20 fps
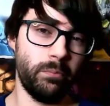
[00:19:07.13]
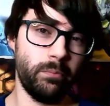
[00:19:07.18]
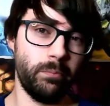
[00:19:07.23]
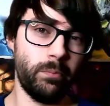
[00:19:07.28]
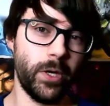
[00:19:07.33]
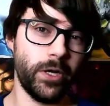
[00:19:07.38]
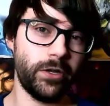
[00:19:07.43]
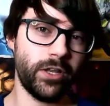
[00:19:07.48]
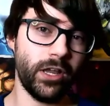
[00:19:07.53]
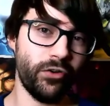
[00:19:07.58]

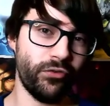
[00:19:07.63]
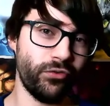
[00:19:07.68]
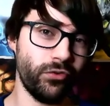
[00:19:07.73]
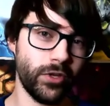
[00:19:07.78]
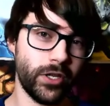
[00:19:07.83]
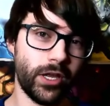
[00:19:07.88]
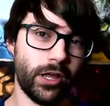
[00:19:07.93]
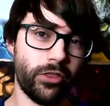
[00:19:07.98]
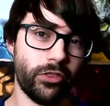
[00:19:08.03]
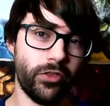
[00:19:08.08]
But
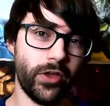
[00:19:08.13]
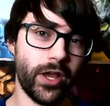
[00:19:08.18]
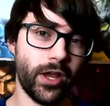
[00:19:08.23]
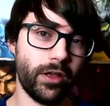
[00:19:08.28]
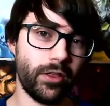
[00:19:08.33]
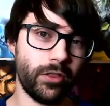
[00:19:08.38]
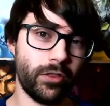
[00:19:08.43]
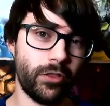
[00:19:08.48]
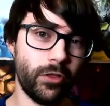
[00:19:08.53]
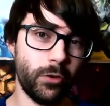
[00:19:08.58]
definitely I
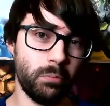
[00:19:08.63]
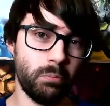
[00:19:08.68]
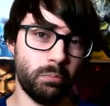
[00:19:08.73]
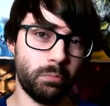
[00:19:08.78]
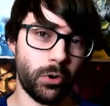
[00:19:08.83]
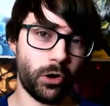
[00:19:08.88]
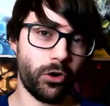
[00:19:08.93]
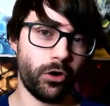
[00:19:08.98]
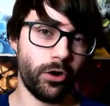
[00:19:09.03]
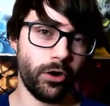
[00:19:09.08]
think the
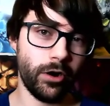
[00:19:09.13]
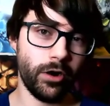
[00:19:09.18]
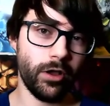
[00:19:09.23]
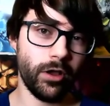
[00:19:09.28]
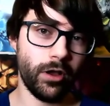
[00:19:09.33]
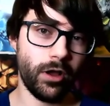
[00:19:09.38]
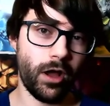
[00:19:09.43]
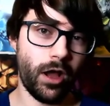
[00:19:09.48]
burn